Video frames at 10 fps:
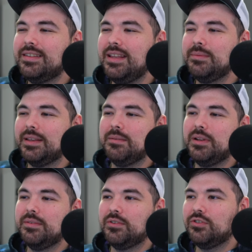seems like a
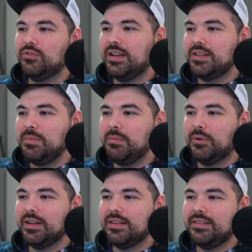bit of a stretch. People
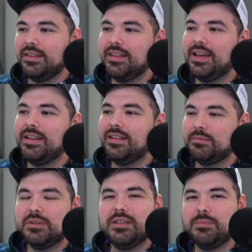are going to see that, especially